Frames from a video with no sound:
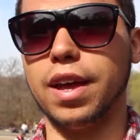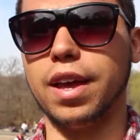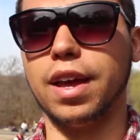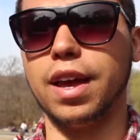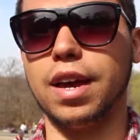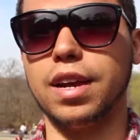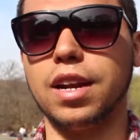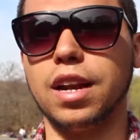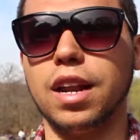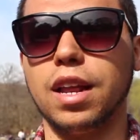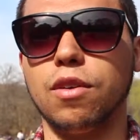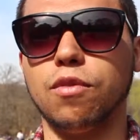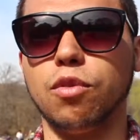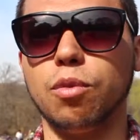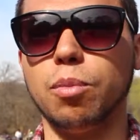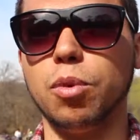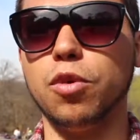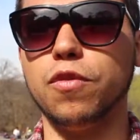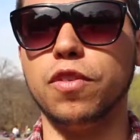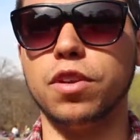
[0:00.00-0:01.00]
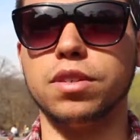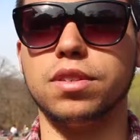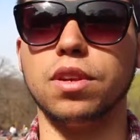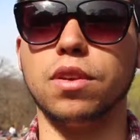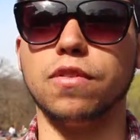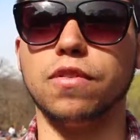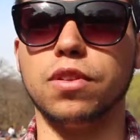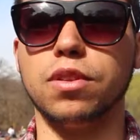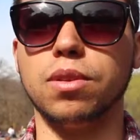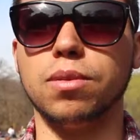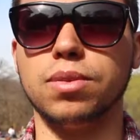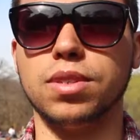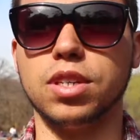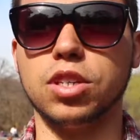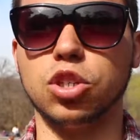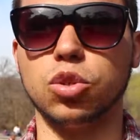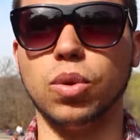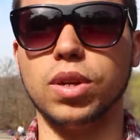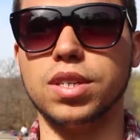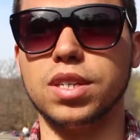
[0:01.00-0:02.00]
and kind of remove yourself from those
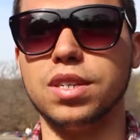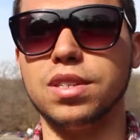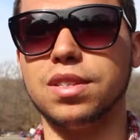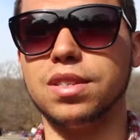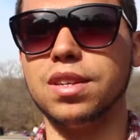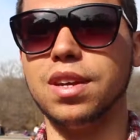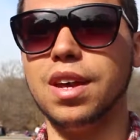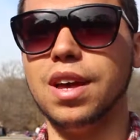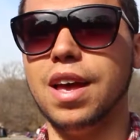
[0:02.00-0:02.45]
situations